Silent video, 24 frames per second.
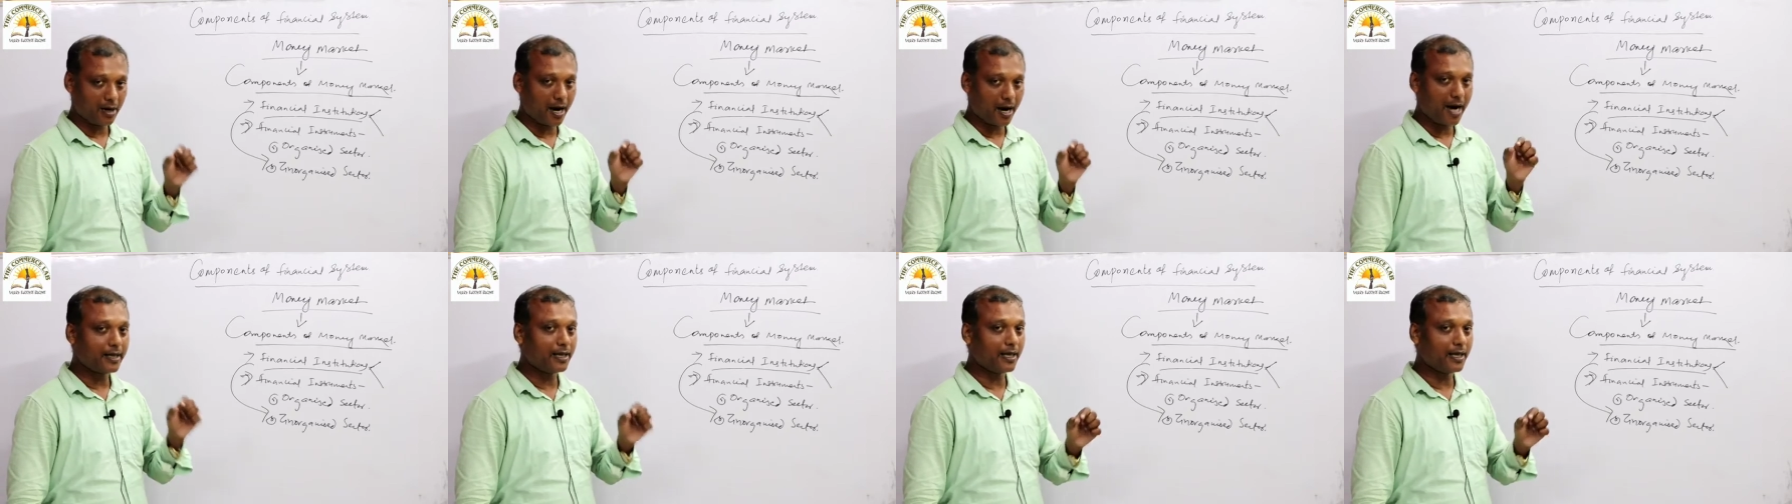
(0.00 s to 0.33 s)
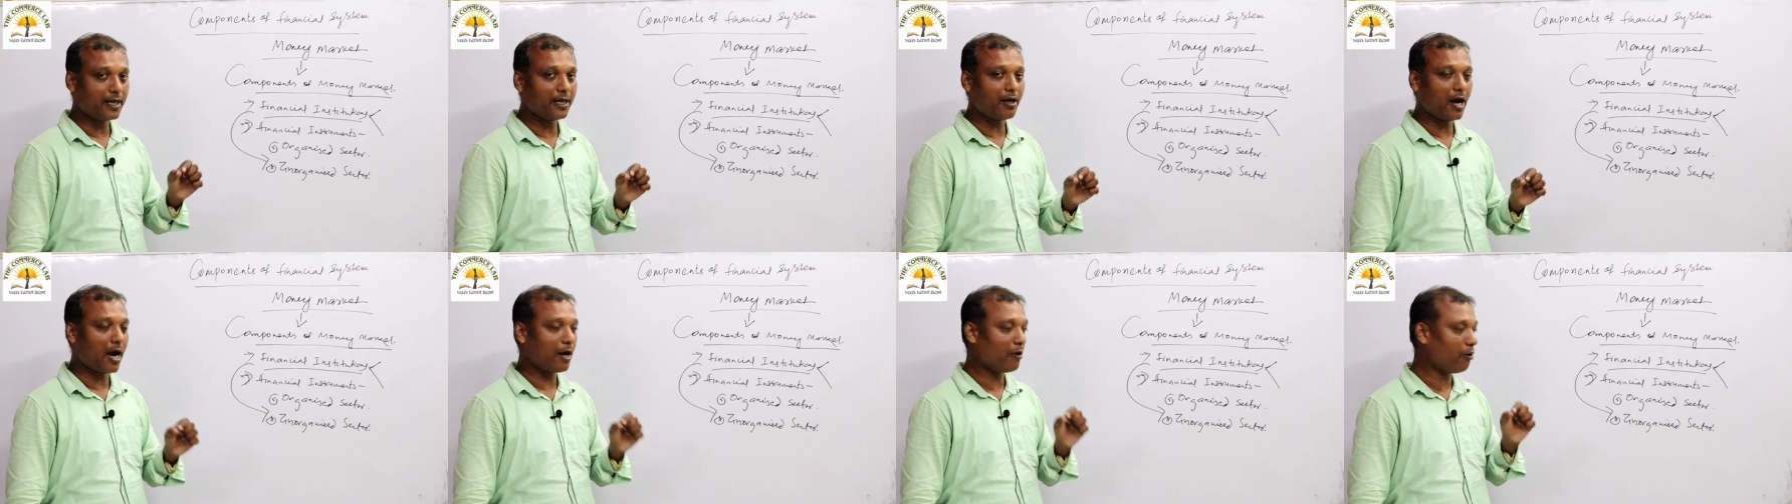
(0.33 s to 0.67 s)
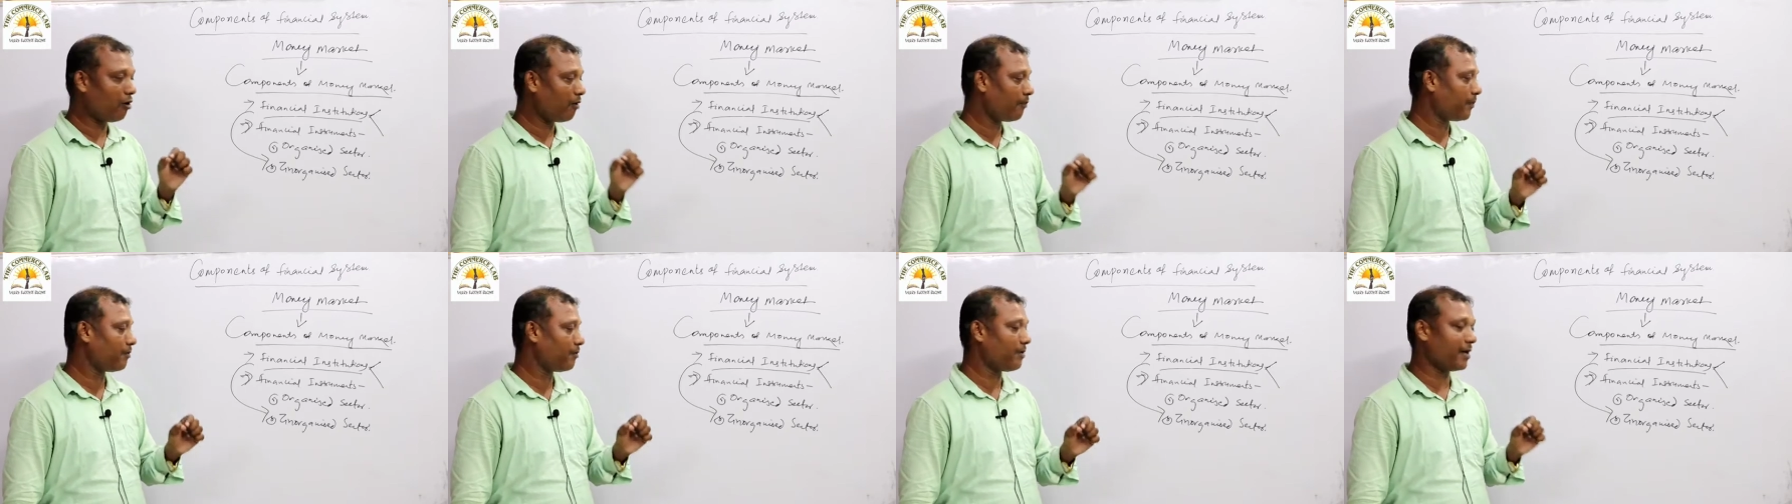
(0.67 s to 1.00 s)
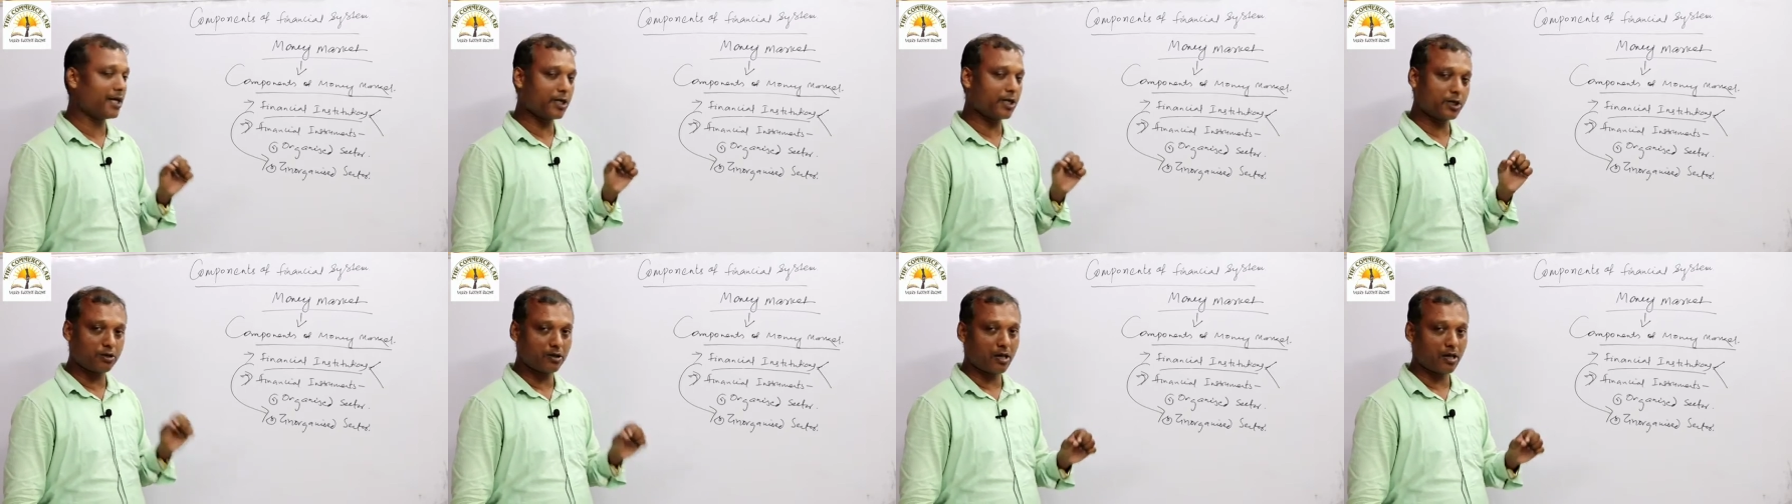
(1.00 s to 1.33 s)
I hope
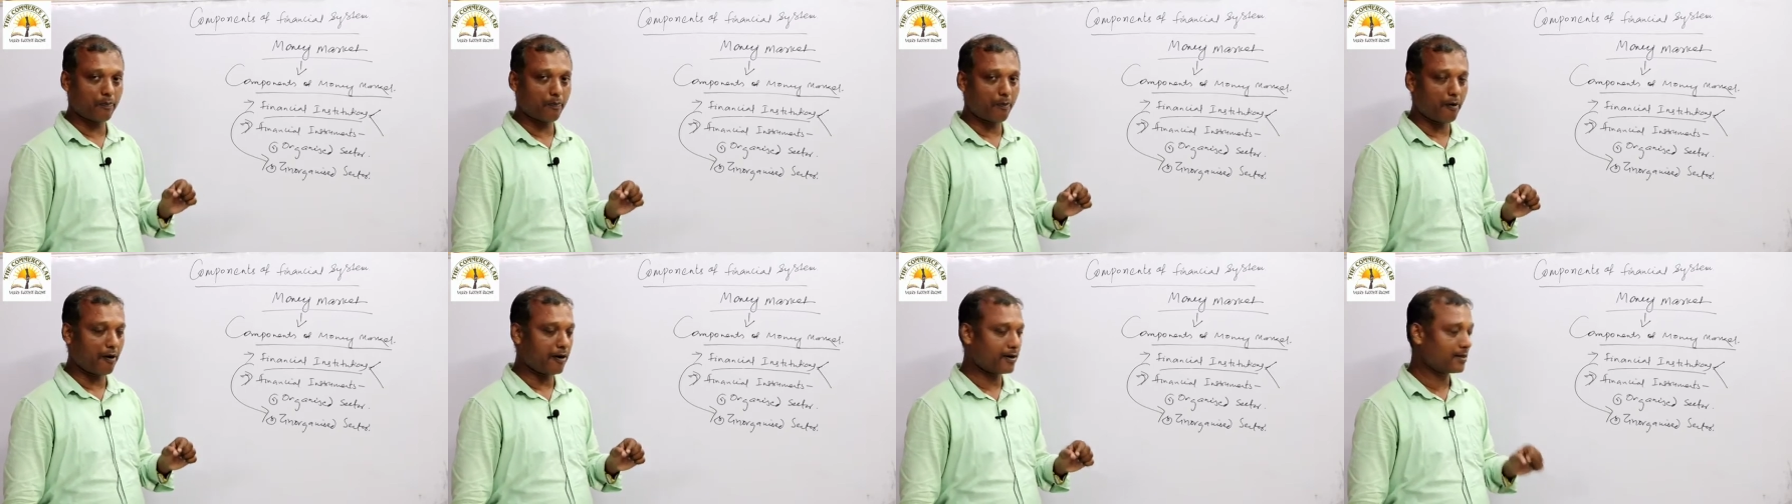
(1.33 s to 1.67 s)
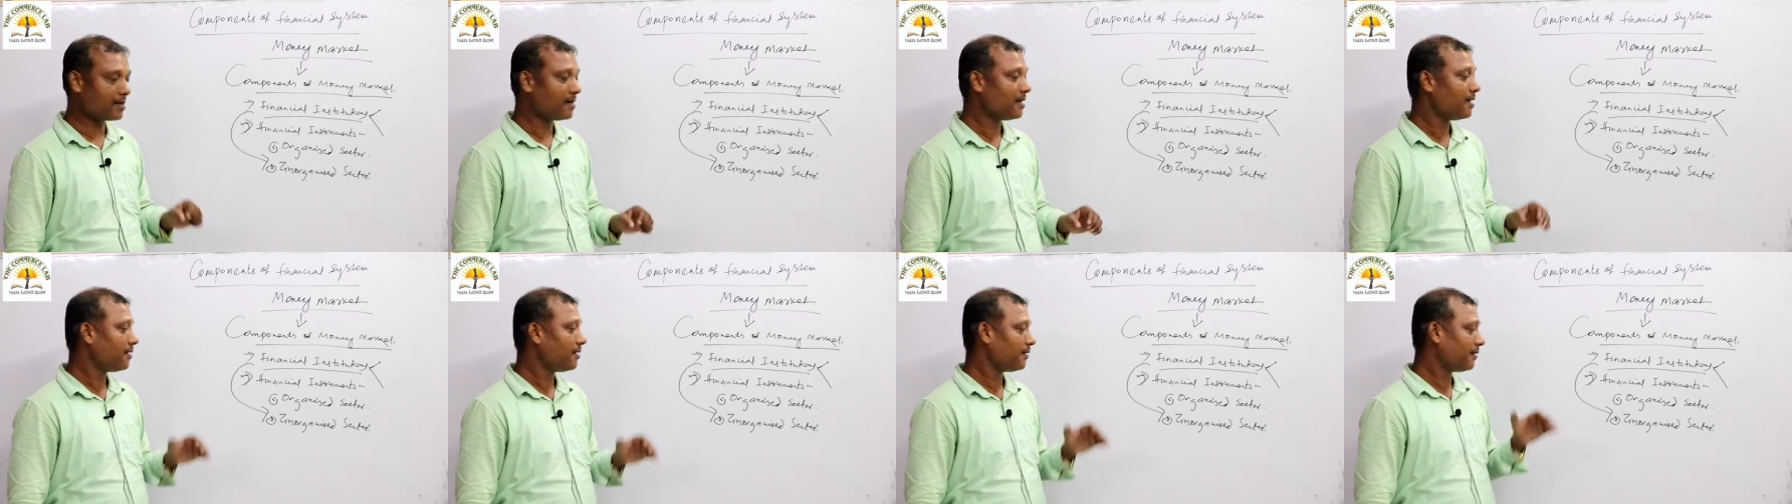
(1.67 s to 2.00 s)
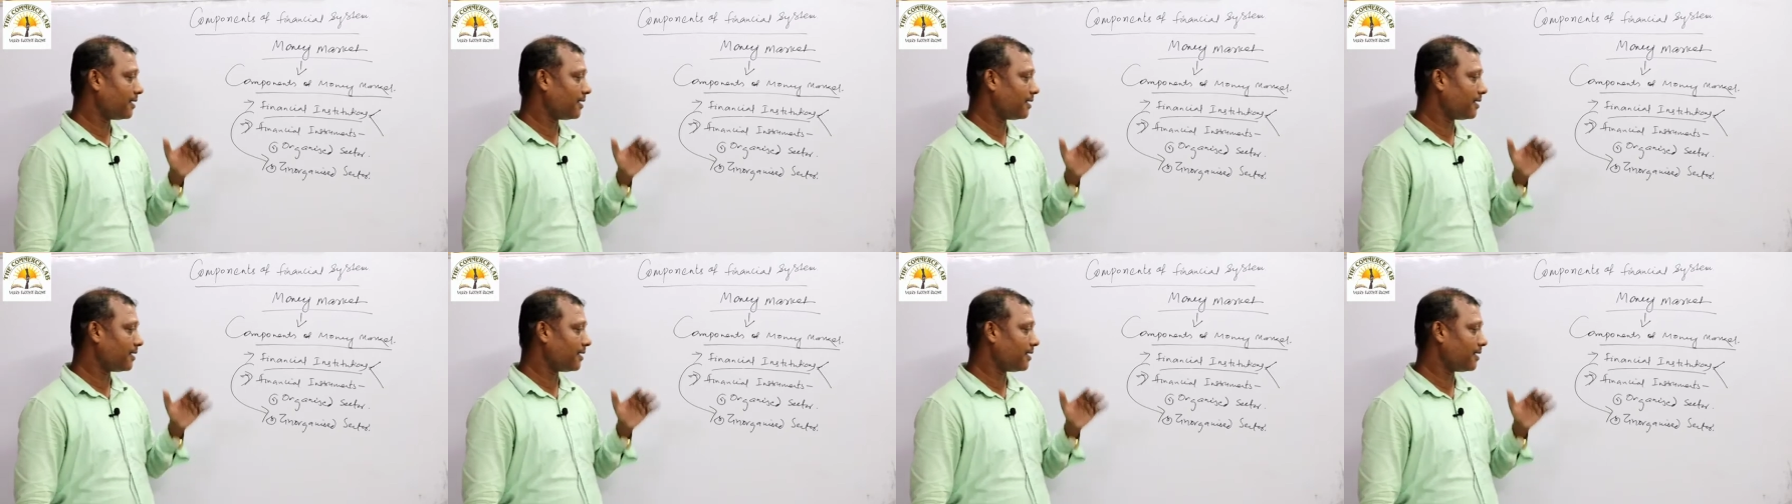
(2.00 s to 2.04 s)
you understood the point,